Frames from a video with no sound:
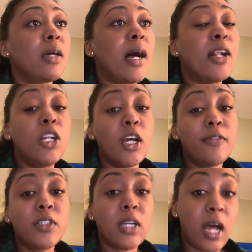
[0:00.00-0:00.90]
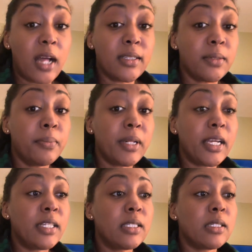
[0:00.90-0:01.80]
love to
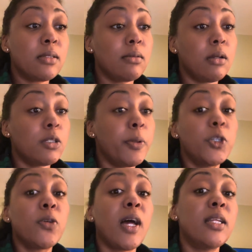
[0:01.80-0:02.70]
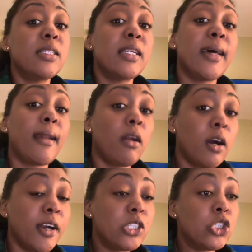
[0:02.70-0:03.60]
contemplate spirituality at
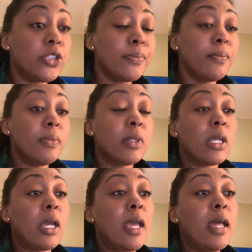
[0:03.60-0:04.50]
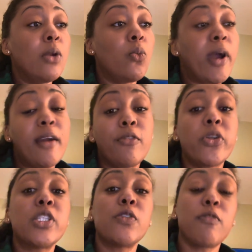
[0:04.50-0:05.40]
large and wherever
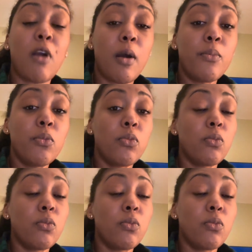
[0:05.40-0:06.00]
it's from.